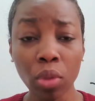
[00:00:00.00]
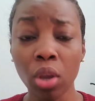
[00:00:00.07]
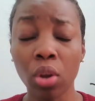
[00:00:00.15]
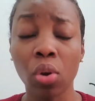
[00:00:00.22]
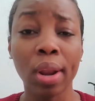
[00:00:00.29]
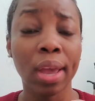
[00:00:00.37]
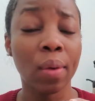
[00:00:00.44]

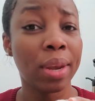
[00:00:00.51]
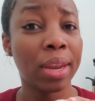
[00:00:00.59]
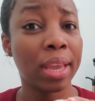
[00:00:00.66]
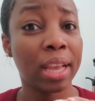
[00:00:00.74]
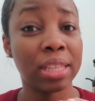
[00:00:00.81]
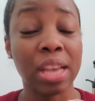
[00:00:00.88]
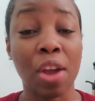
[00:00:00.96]
You know, like when you
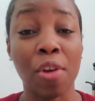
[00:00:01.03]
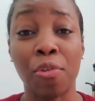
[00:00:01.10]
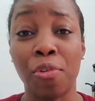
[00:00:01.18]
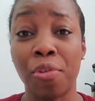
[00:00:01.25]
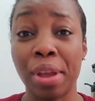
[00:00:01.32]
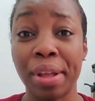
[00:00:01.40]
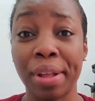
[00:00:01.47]
get a
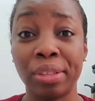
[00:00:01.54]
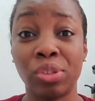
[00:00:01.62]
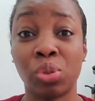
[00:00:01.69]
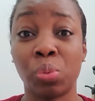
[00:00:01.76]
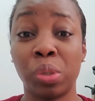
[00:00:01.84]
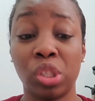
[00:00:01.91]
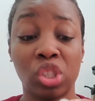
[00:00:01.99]
real
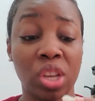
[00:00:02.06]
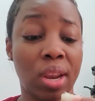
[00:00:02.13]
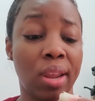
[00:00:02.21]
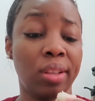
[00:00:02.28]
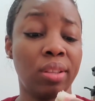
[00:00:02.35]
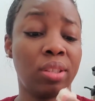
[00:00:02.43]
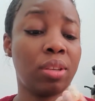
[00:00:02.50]
sweet
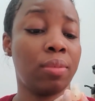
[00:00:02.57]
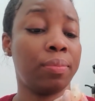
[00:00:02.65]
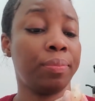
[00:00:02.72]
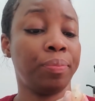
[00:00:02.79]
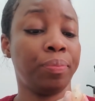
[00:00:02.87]
chestnut